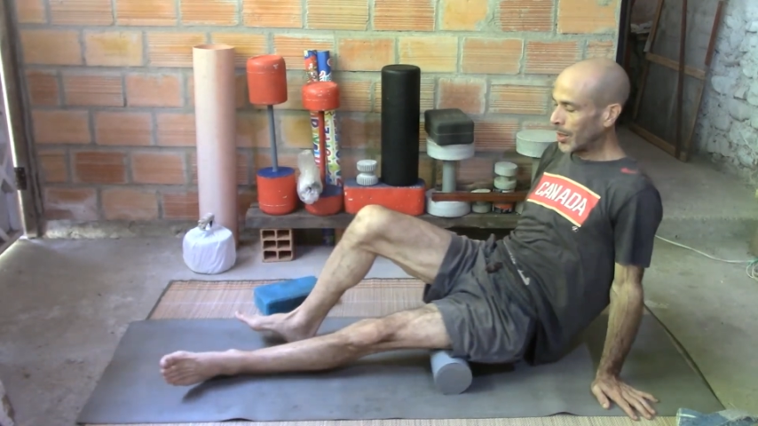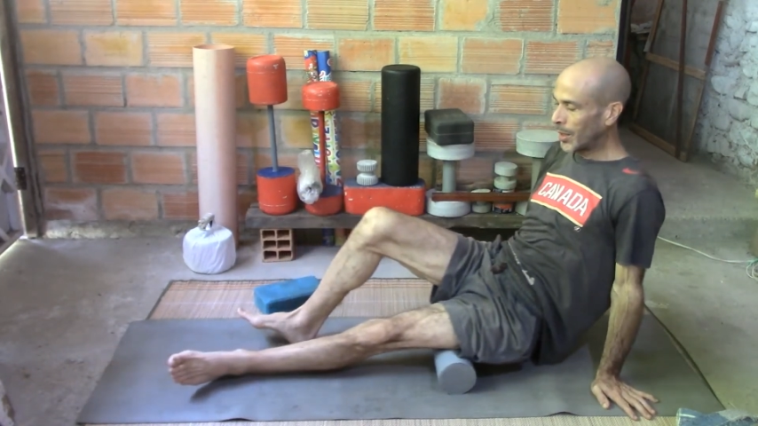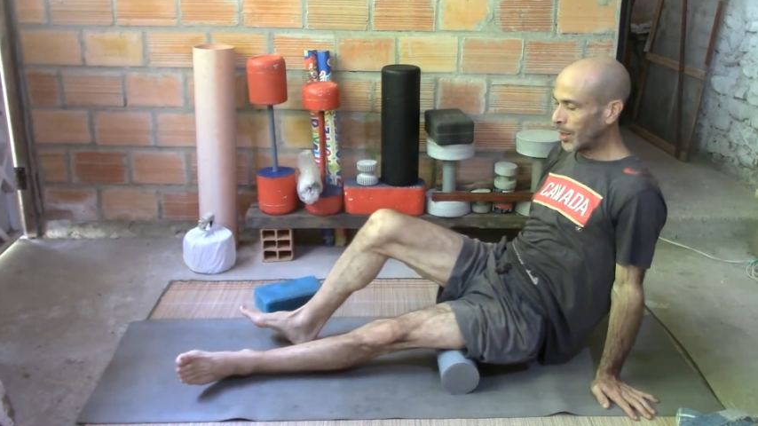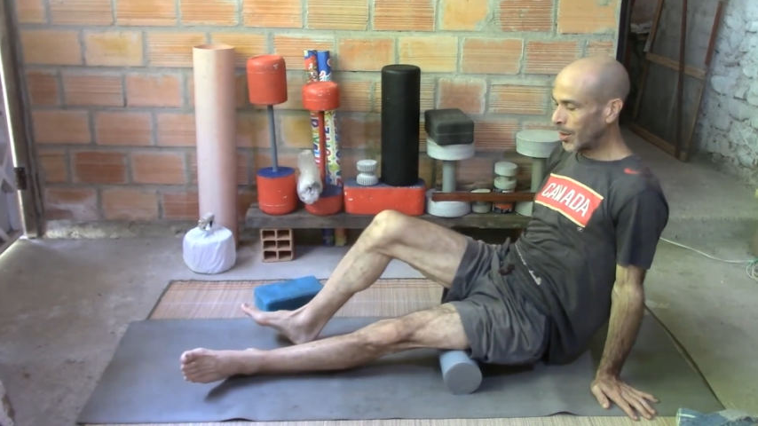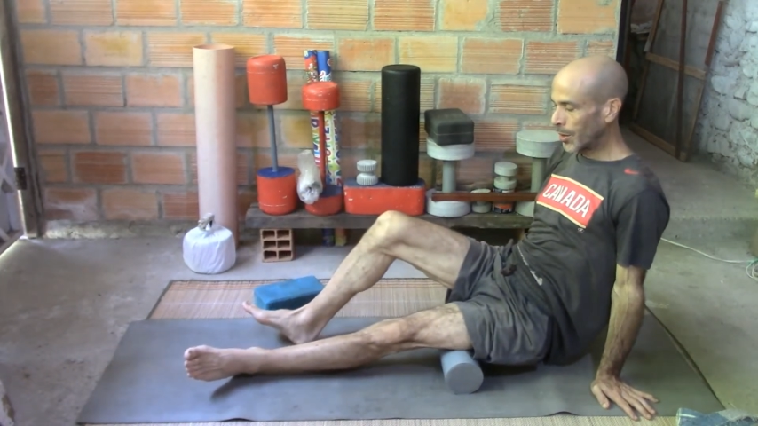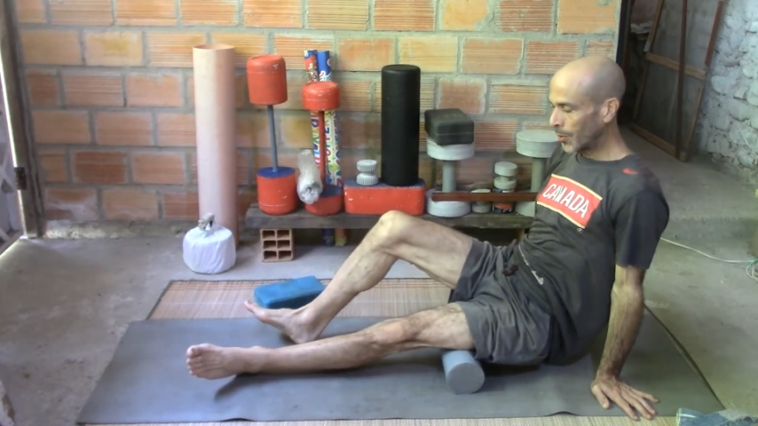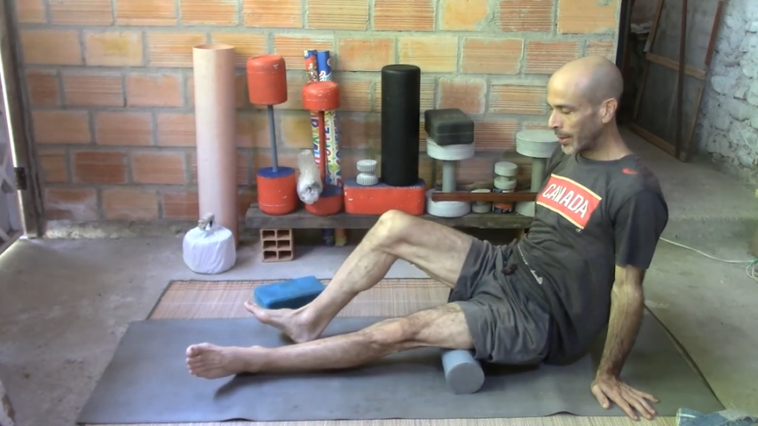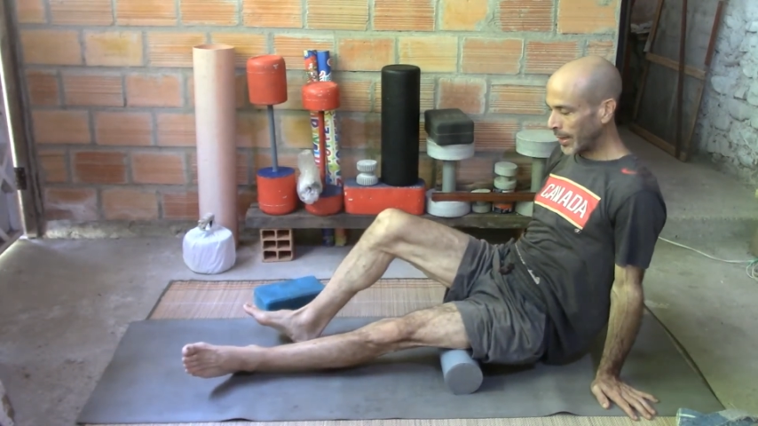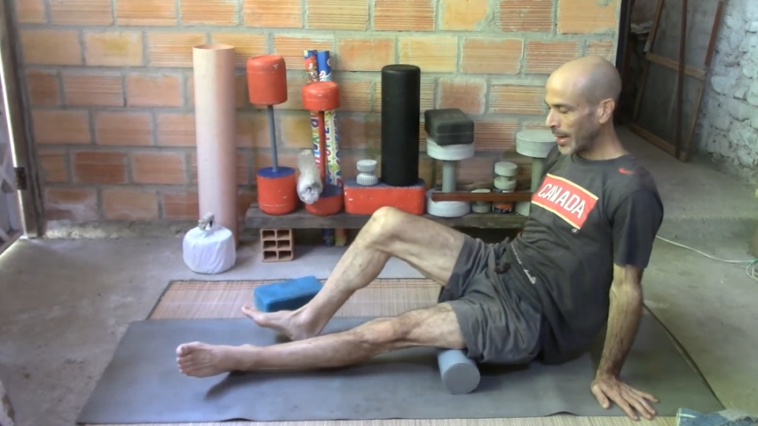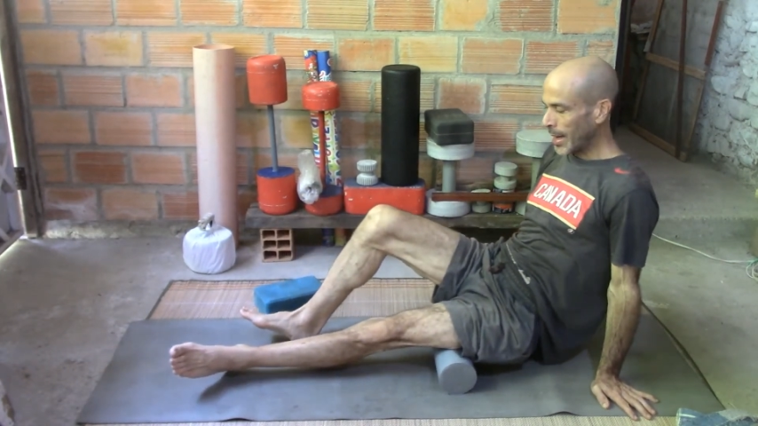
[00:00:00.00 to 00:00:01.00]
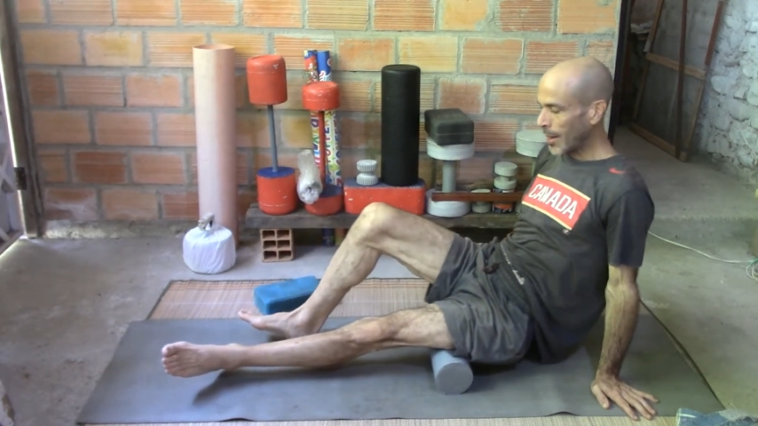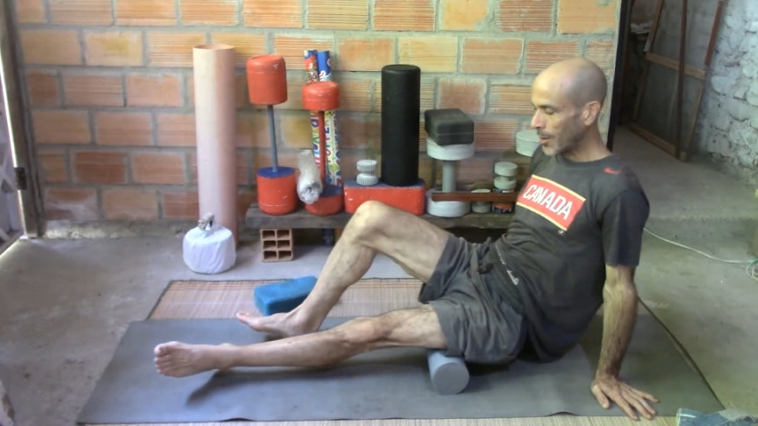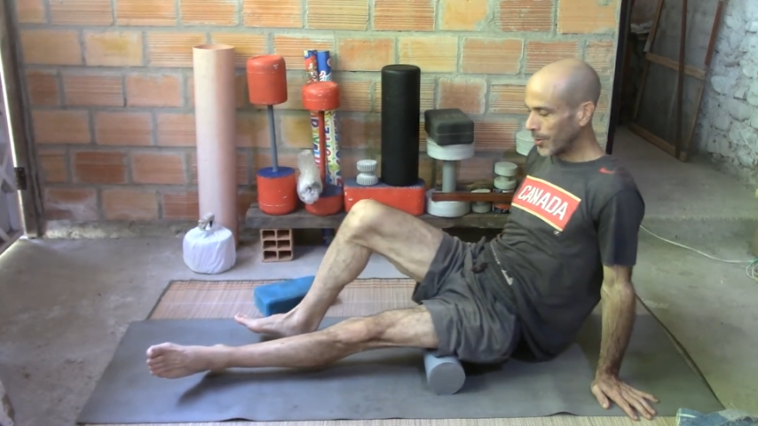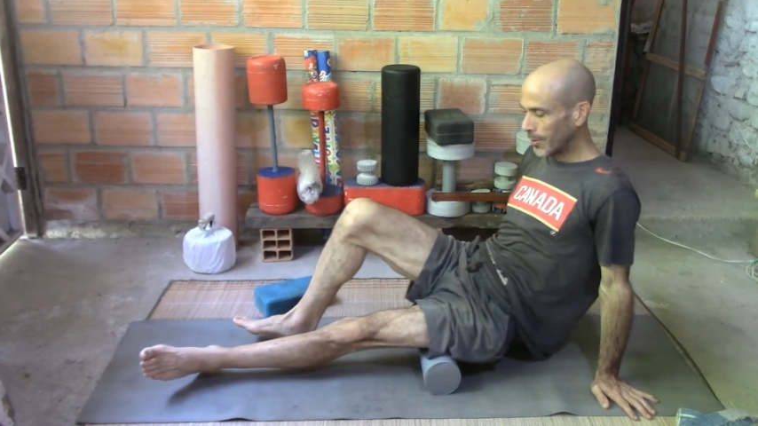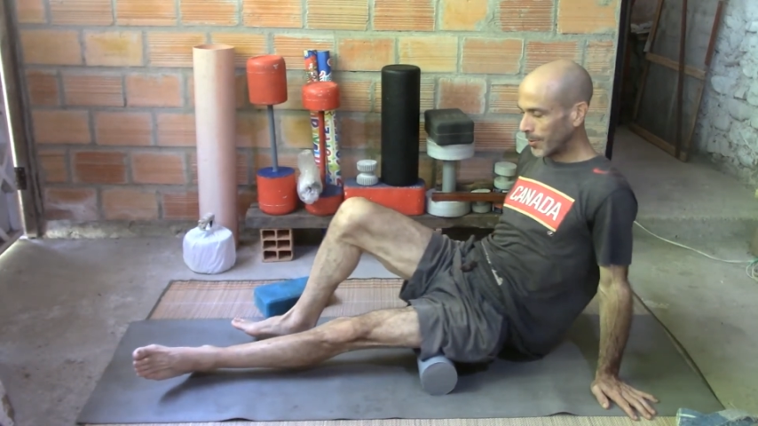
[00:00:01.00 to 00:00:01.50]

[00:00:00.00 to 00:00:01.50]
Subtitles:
all the way down.